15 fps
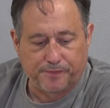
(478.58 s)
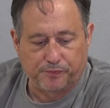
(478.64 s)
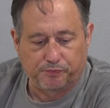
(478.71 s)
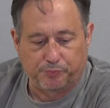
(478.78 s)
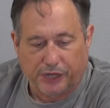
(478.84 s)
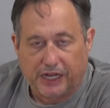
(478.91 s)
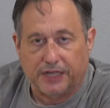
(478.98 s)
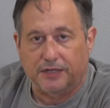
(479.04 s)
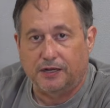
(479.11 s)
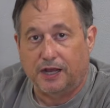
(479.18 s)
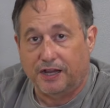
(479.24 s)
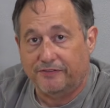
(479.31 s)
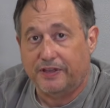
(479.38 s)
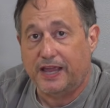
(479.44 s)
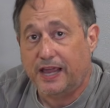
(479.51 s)
But
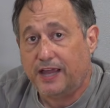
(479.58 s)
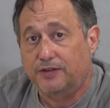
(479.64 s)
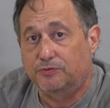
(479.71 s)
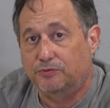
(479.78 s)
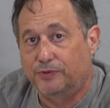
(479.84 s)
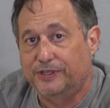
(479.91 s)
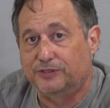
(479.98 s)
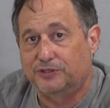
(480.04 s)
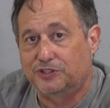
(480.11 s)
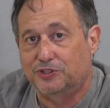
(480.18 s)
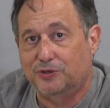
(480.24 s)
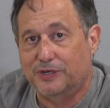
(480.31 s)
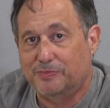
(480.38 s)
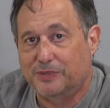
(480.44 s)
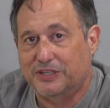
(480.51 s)
I've had real
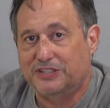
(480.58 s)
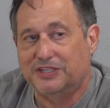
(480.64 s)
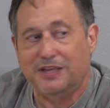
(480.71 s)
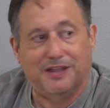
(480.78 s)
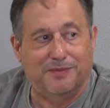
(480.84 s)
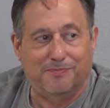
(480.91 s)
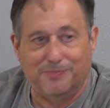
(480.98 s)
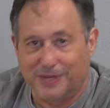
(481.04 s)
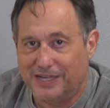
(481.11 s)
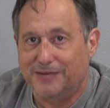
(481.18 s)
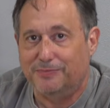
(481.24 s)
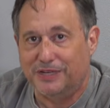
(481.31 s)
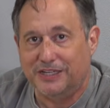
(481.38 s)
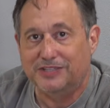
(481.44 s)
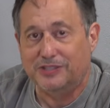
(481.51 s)
Detroit pizza many,
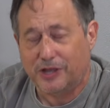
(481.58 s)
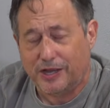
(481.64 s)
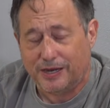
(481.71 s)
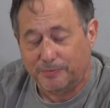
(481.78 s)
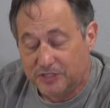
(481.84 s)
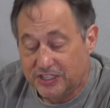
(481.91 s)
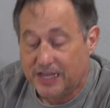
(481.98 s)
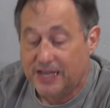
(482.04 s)
many times,